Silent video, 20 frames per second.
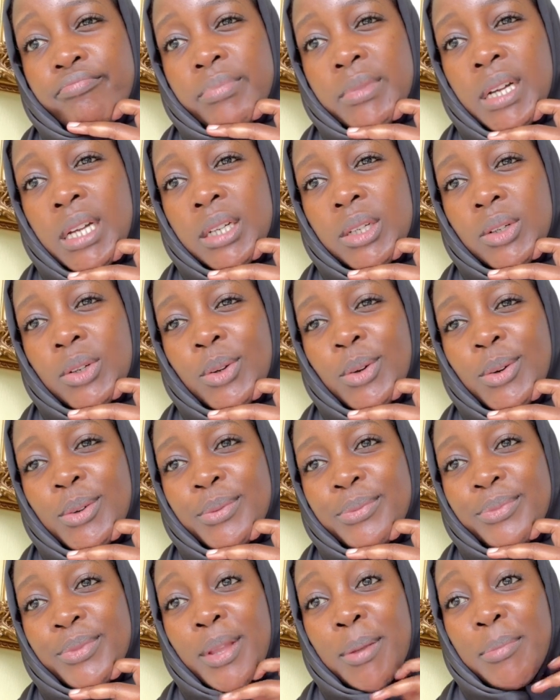I don't know,
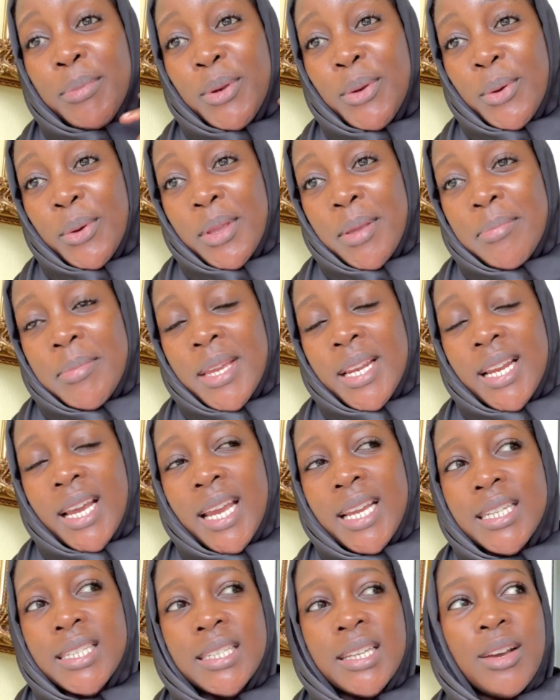let me know, give me an
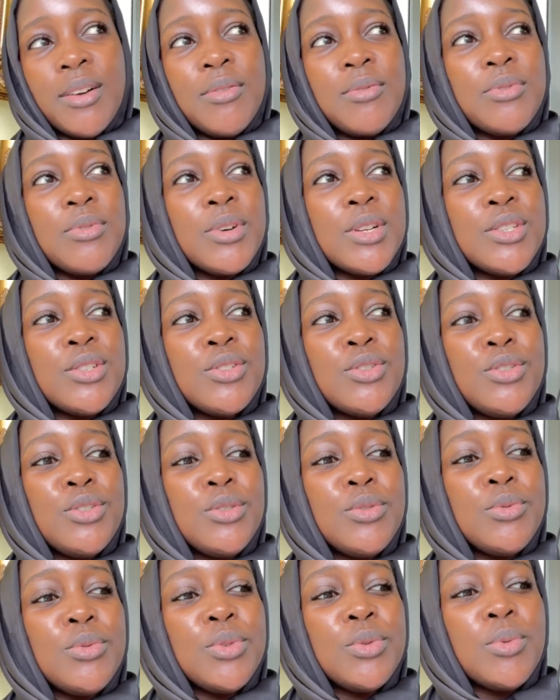idea of what you
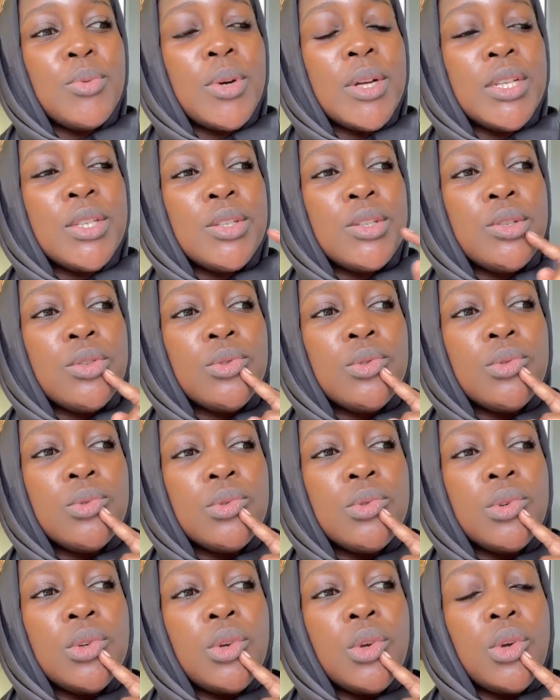would want
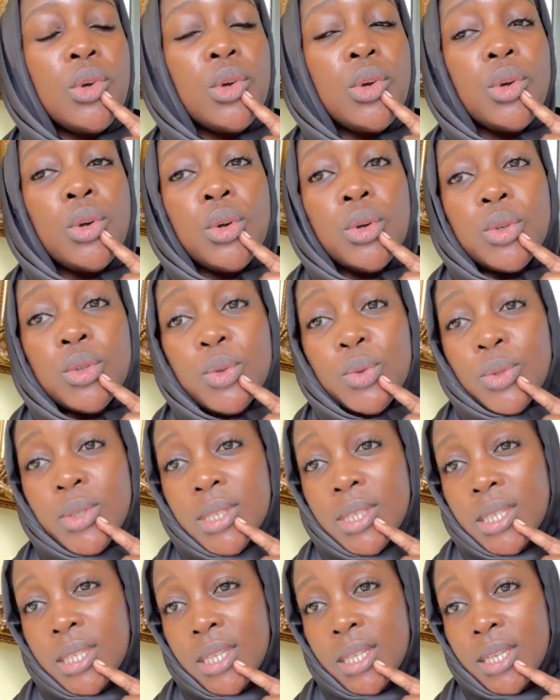to
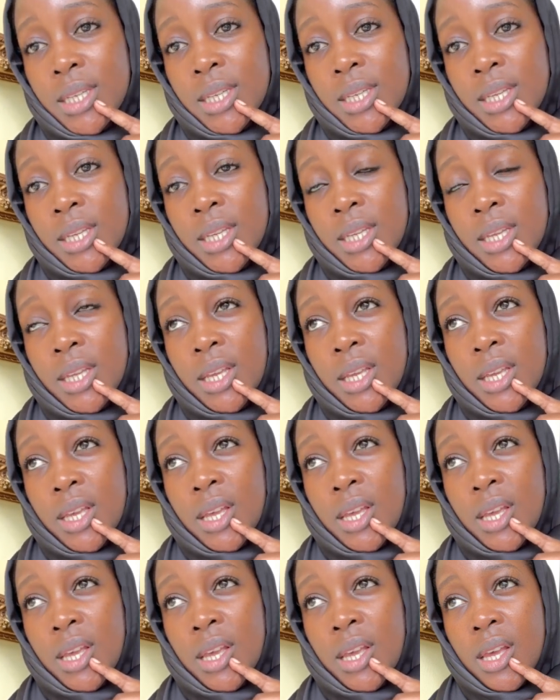see.
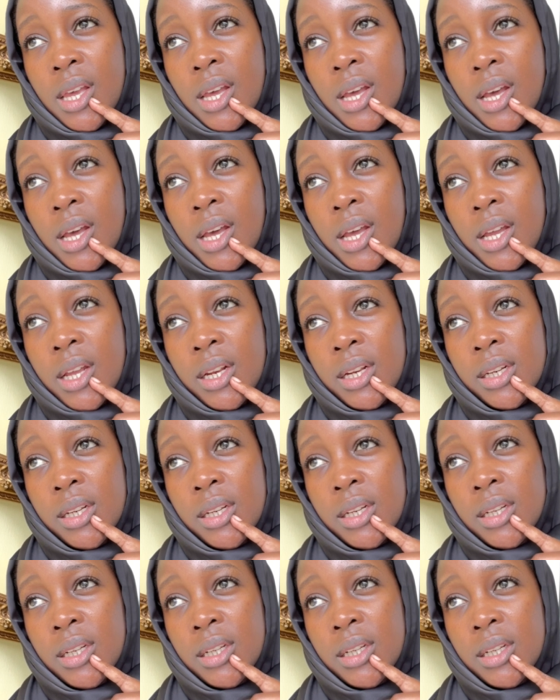And